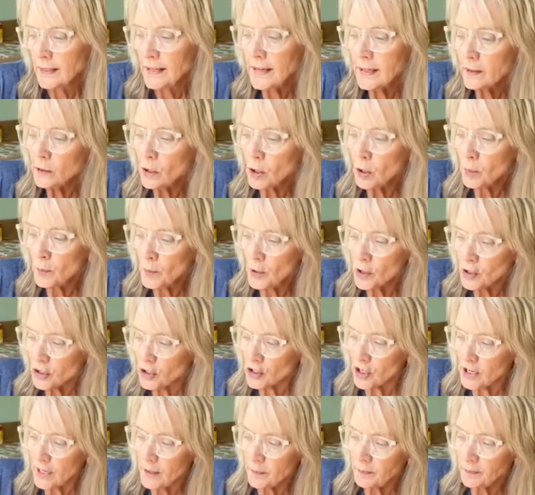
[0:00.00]
Get a little
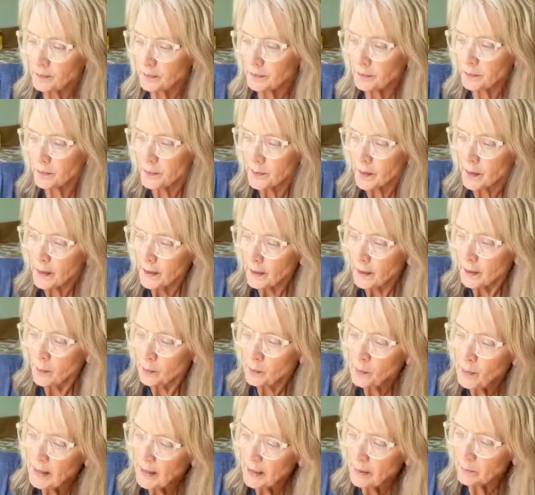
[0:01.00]
mushy,
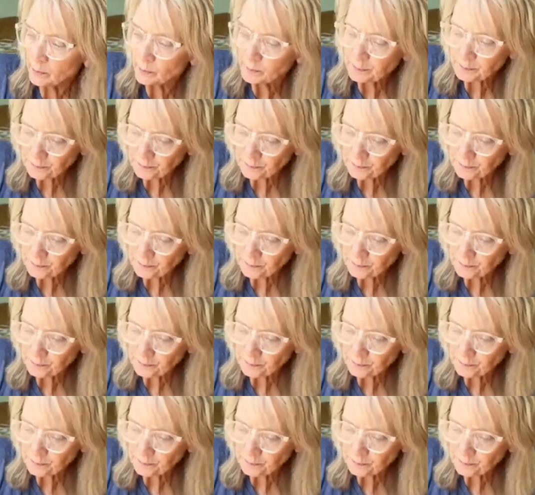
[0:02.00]
but